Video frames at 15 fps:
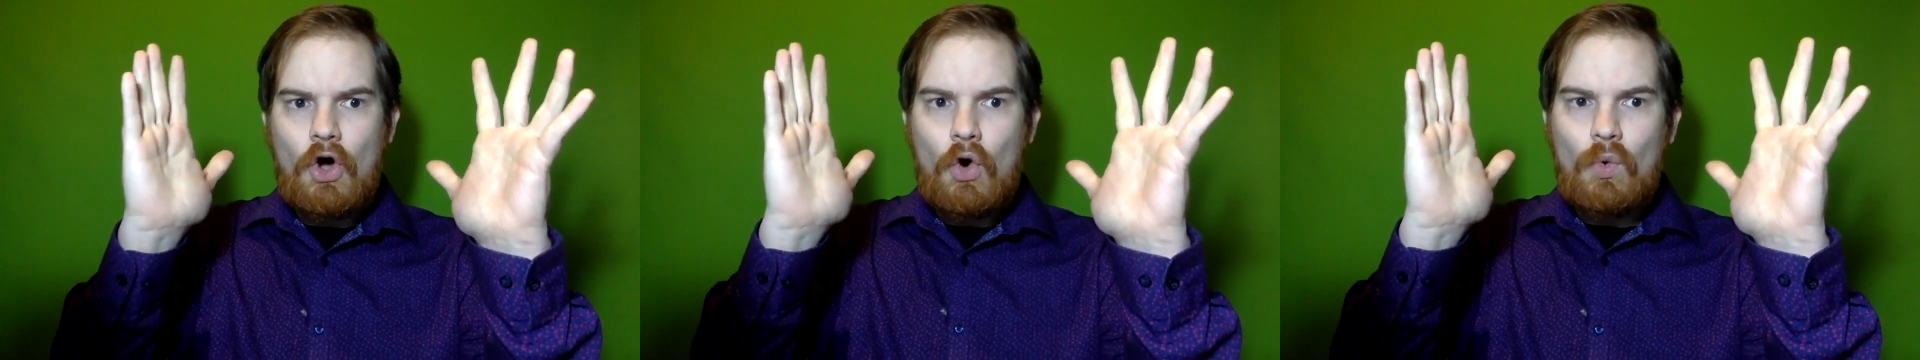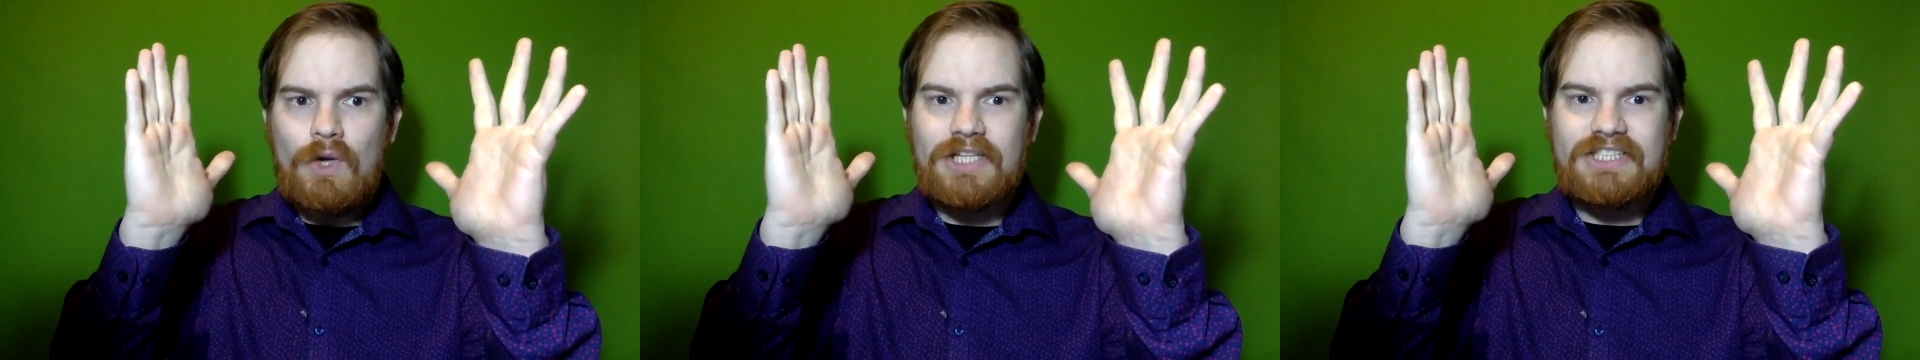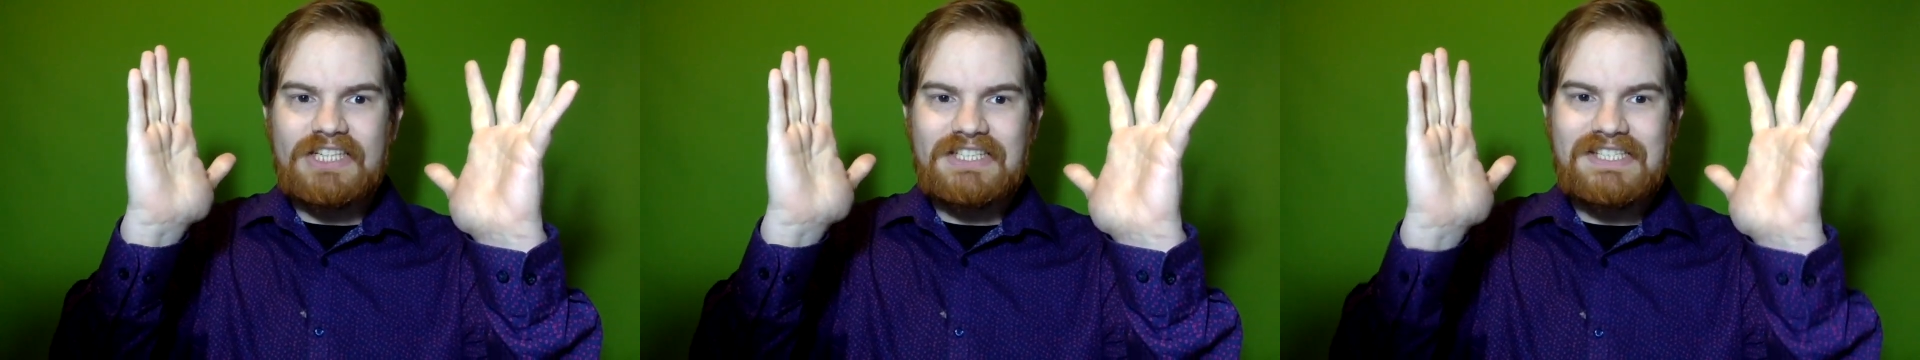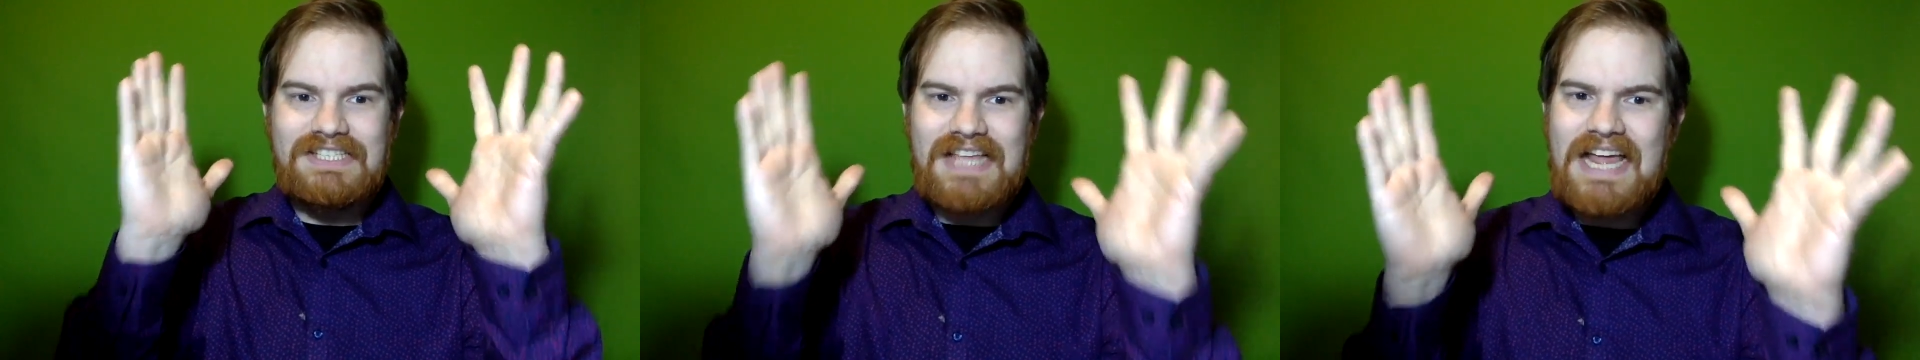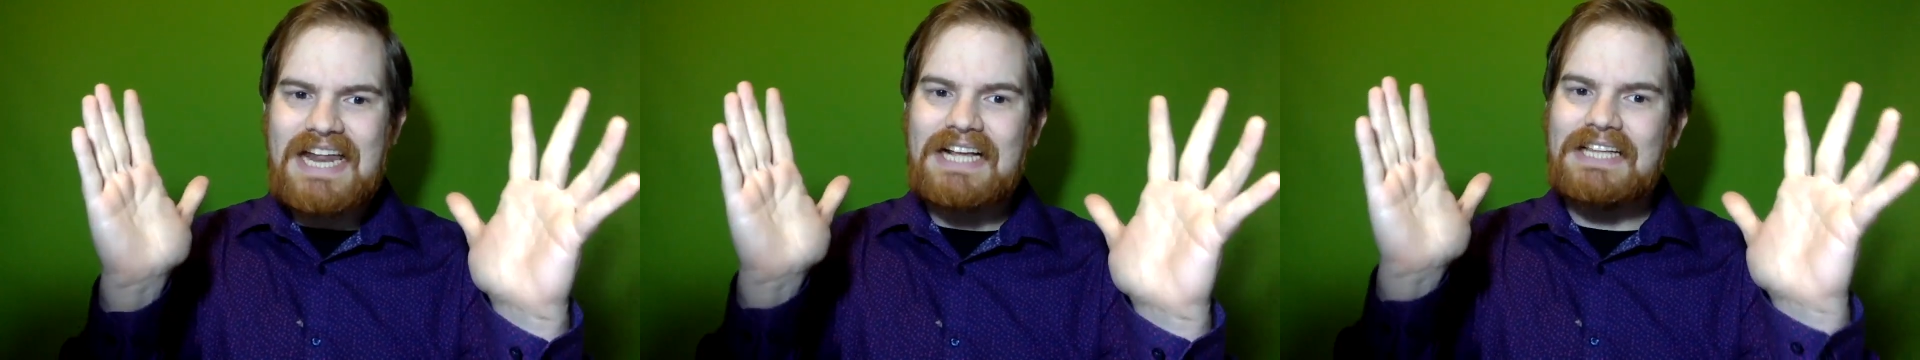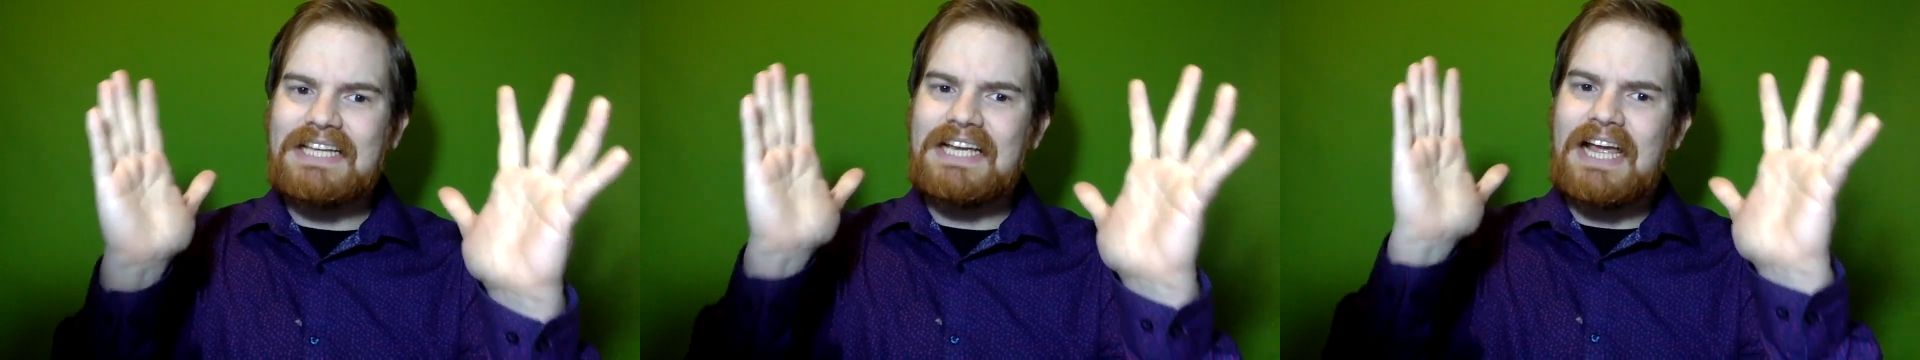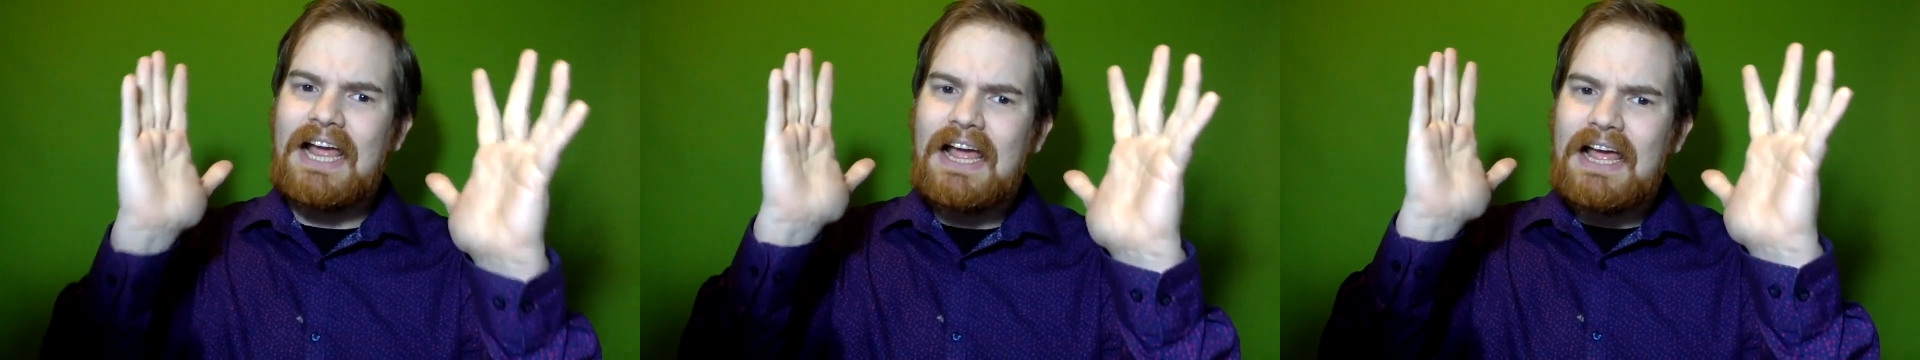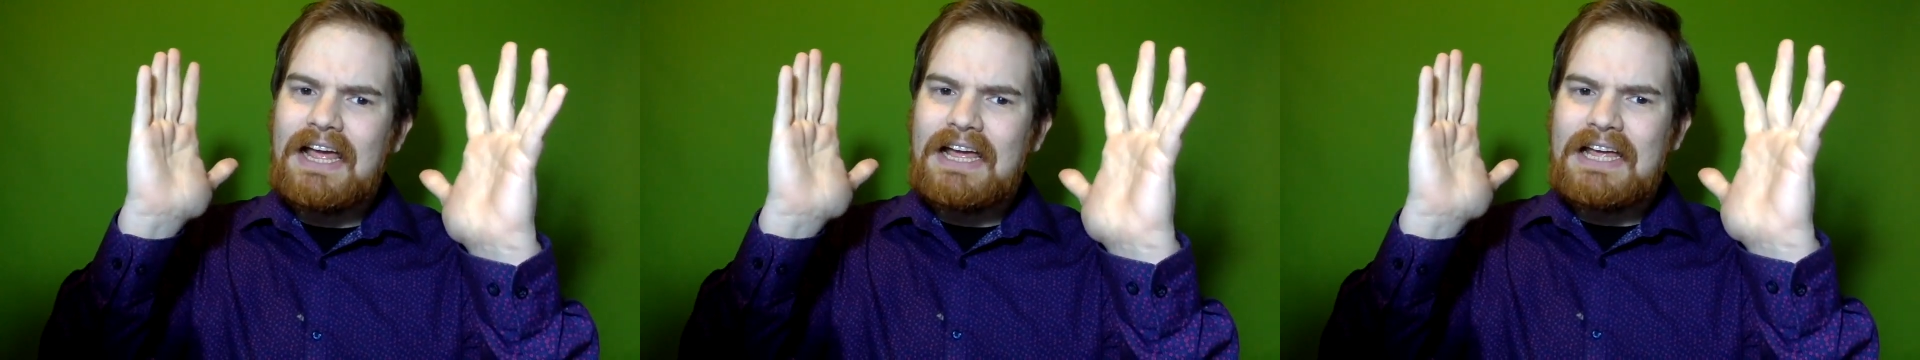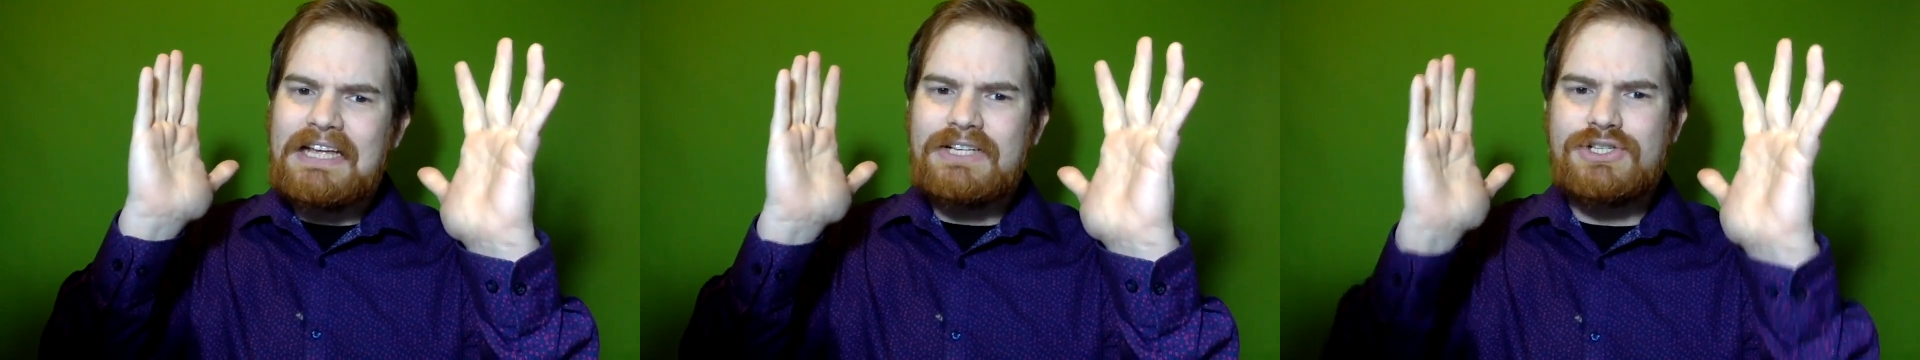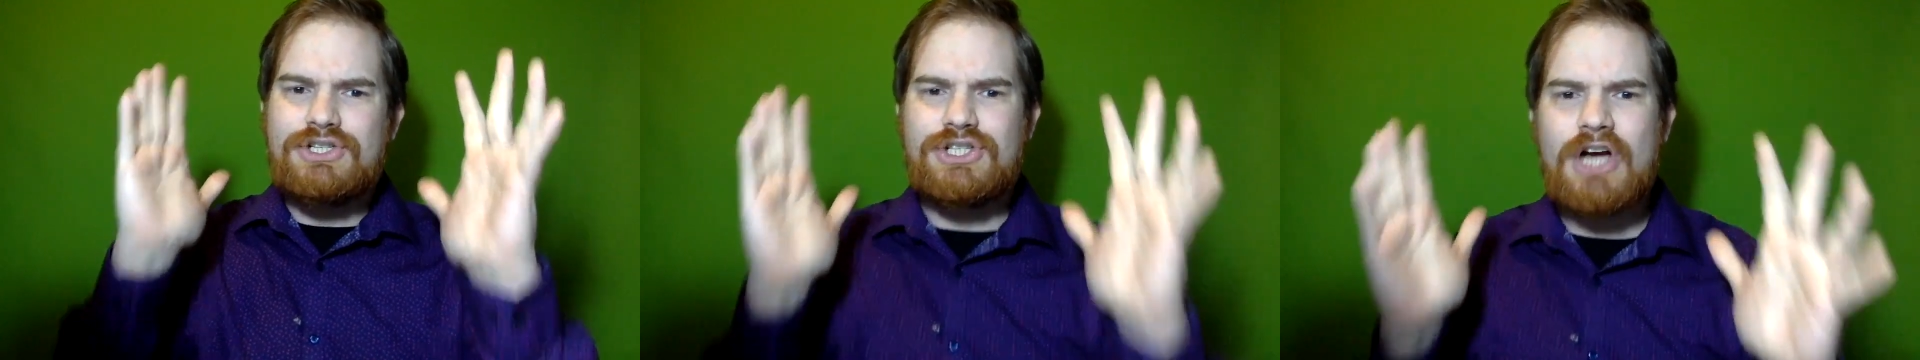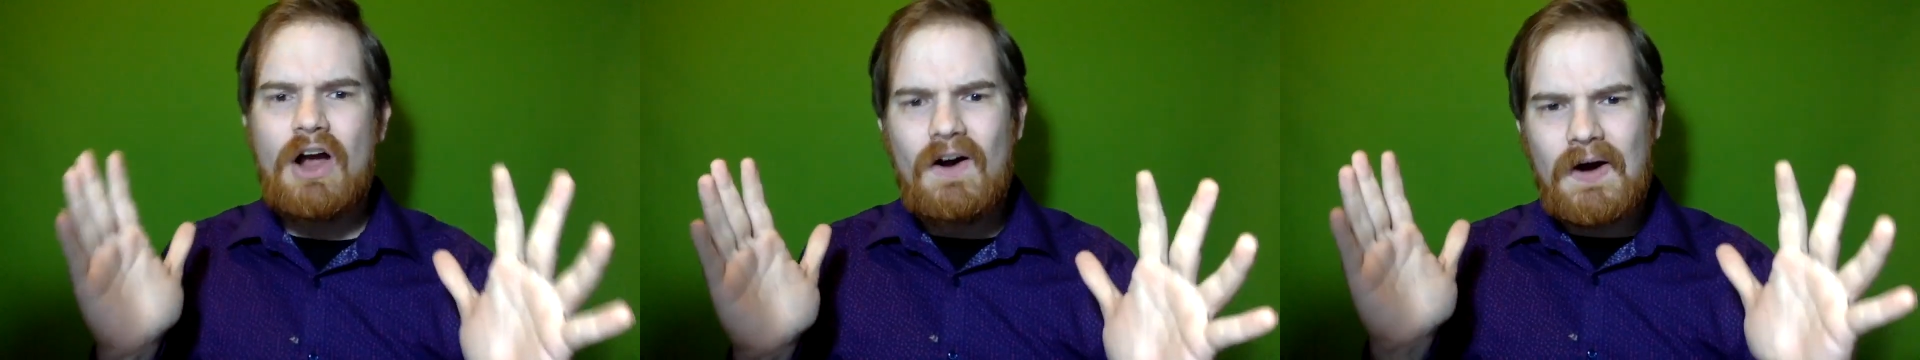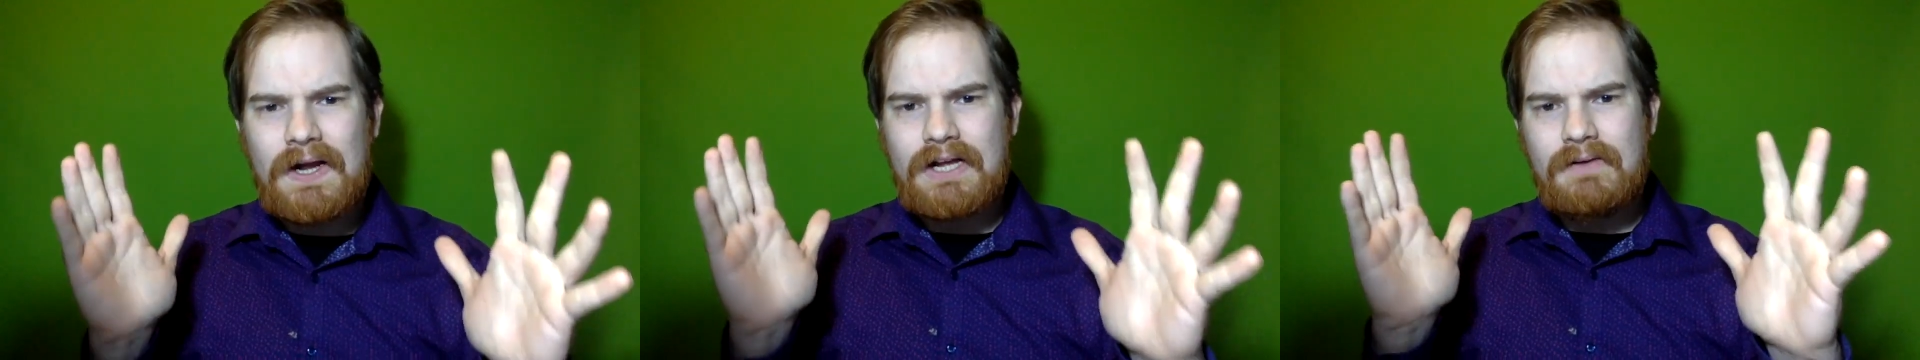which aesthetically is jarring